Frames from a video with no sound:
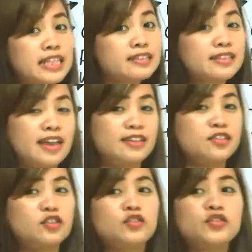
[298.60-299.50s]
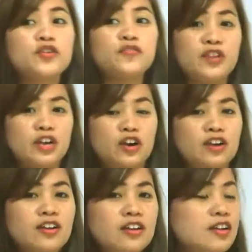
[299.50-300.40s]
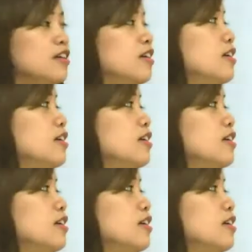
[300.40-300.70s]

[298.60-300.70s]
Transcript: In this case, you use your finger.